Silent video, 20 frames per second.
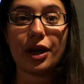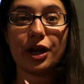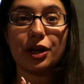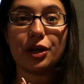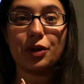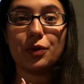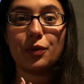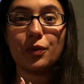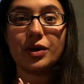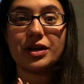
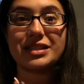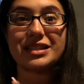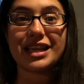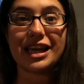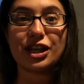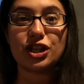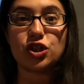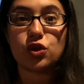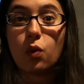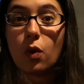and it was
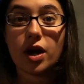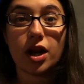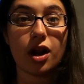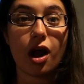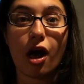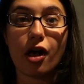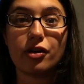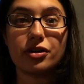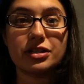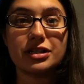like
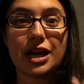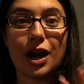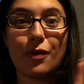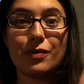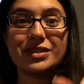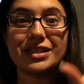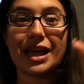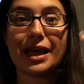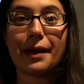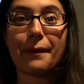$20, and I
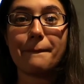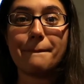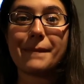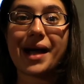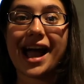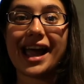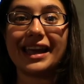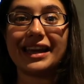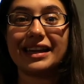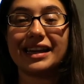was like,
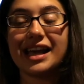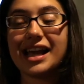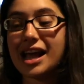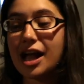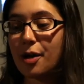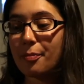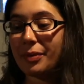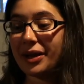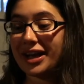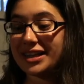mine,
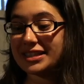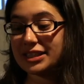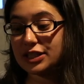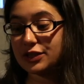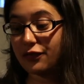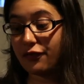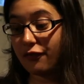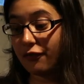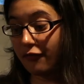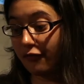because
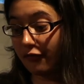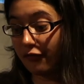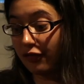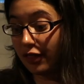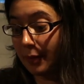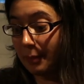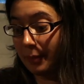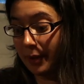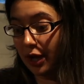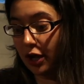it's
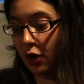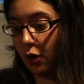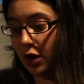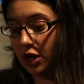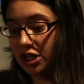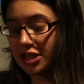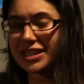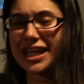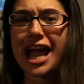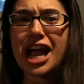flipping
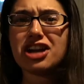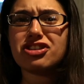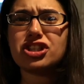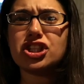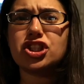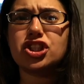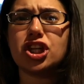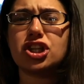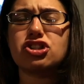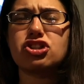gorgeous. I
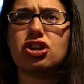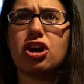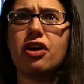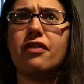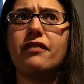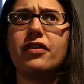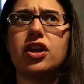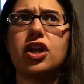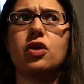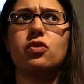actually just saw
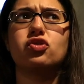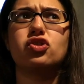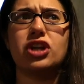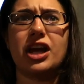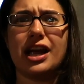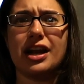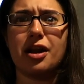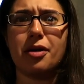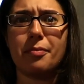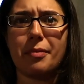a video
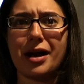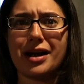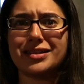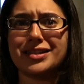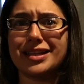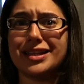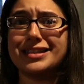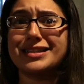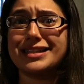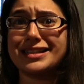Jan
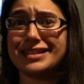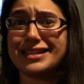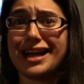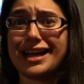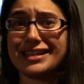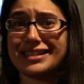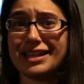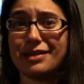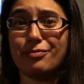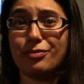unboxing this
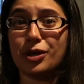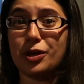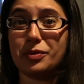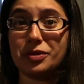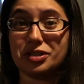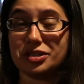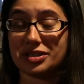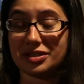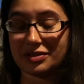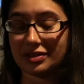exact same book,
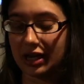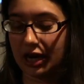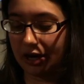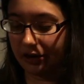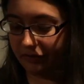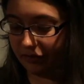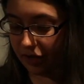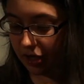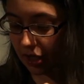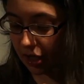which is kind
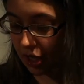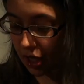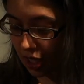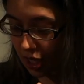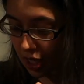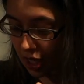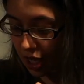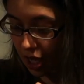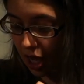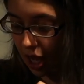of funny.
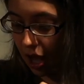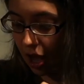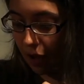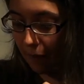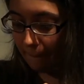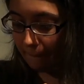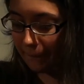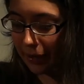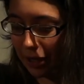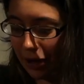
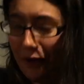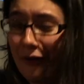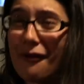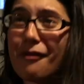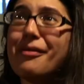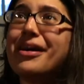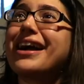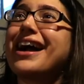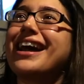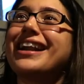But
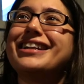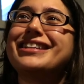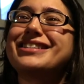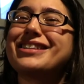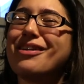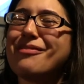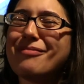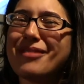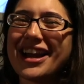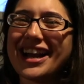oh my god, it's
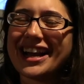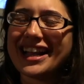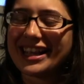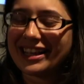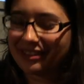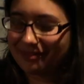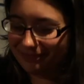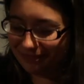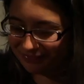so pretty.